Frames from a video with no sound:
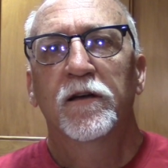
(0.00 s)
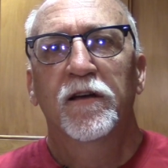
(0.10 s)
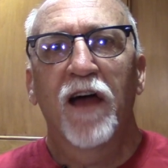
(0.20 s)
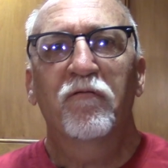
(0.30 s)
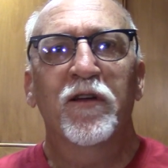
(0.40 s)

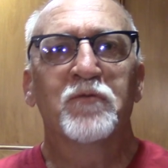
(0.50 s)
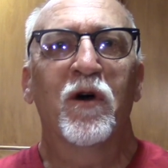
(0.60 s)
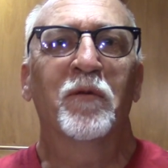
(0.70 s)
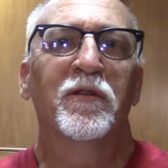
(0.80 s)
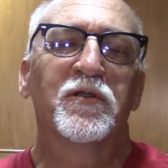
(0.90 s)
Hi, friends.
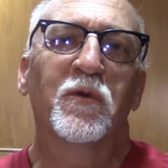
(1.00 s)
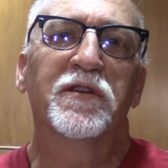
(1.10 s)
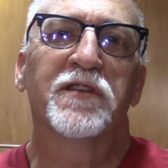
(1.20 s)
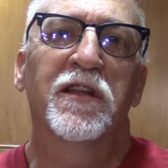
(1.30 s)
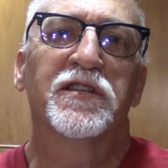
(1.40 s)
Welcome to this week's
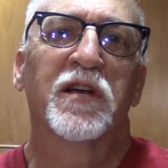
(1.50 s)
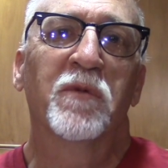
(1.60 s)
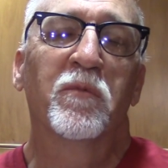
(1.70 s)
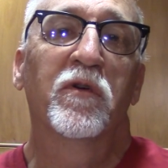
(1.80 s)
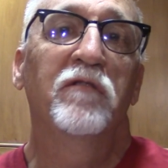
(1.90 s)
Sunday
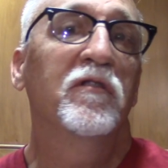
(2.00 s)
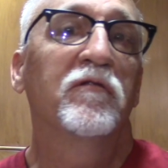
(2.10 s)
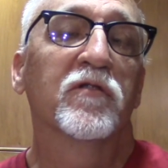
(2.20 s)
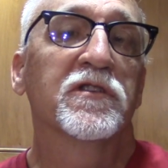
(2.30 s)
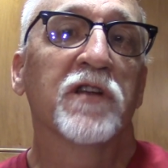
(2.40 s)
Sermon Preview
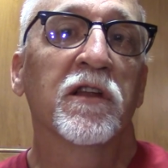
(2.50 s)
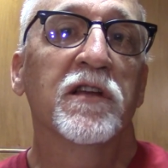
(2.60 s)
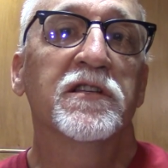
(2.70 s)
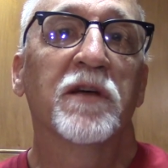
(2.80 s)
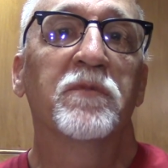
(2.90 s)
for Sunday,
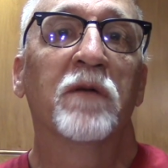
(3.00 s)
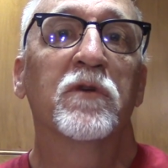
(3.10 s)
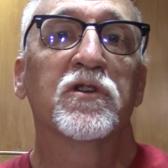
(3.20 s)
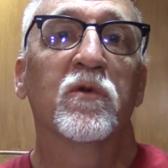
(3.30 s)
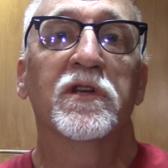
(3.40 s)

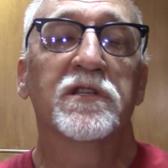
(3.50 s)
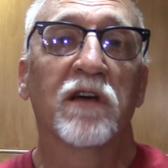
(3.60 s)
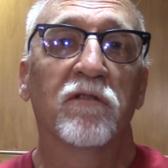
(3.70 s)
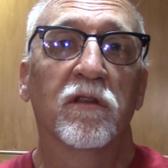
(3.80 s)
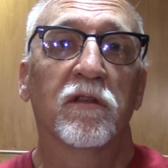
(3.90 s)
September 27th.